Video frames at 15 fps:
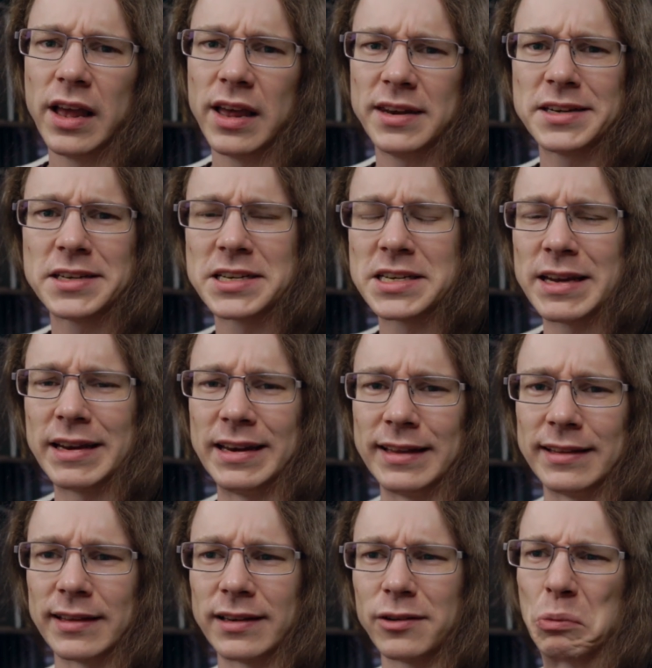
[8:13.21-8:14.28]
entertaining
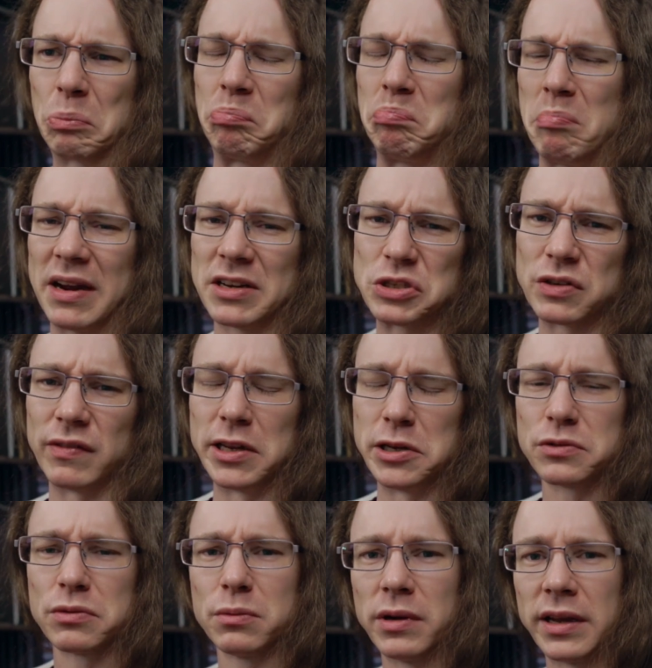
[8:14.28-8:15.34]
thing. Not massively
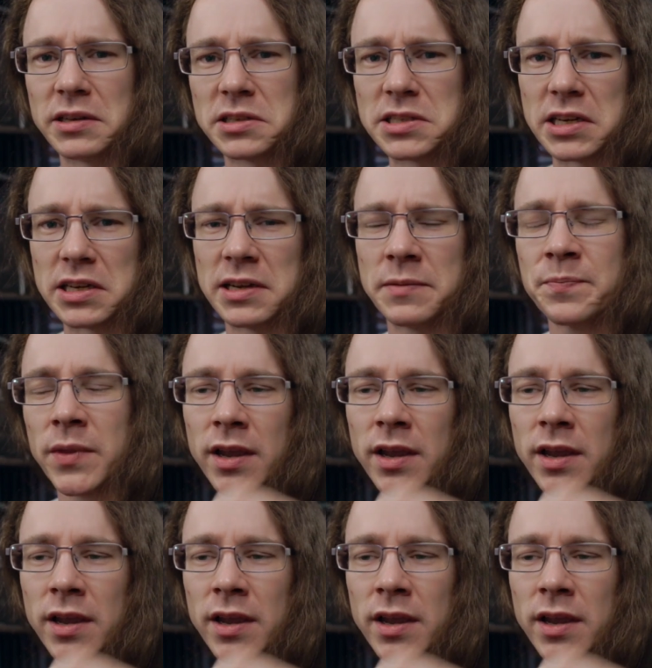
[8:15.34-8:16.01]
useful, but entertaining.